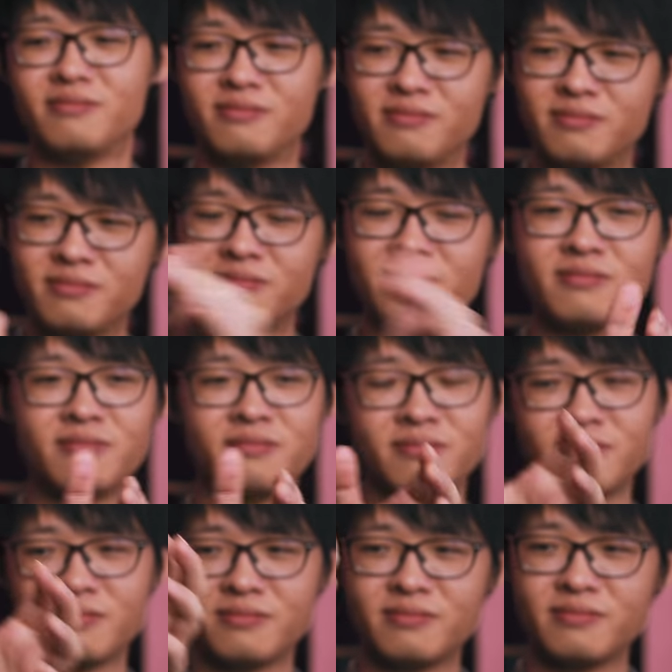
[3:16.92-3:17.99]

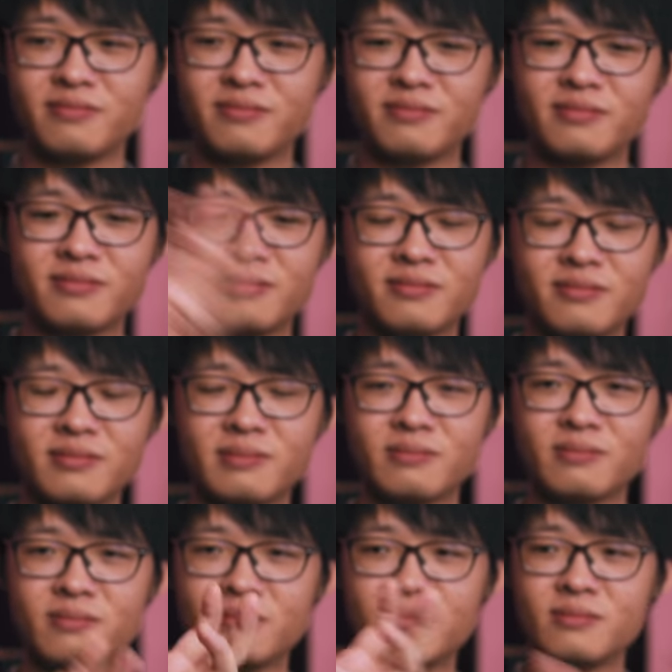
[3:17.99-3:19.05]

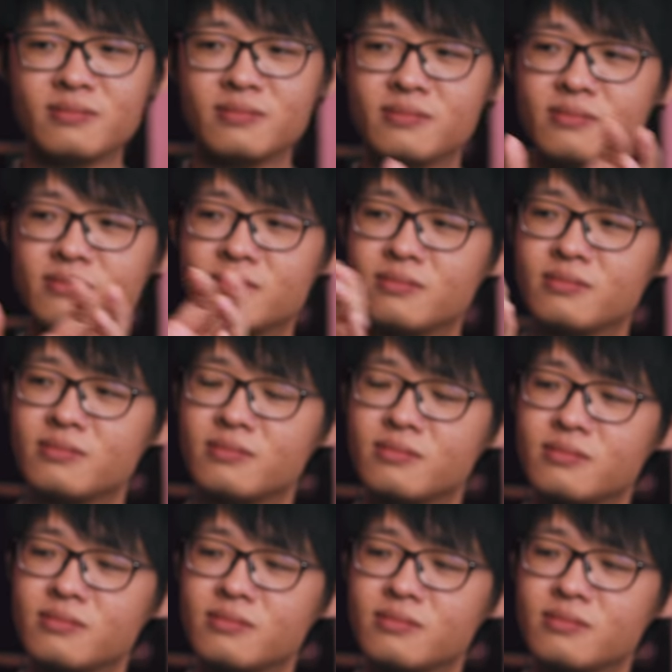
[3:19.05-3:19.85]
[no speech]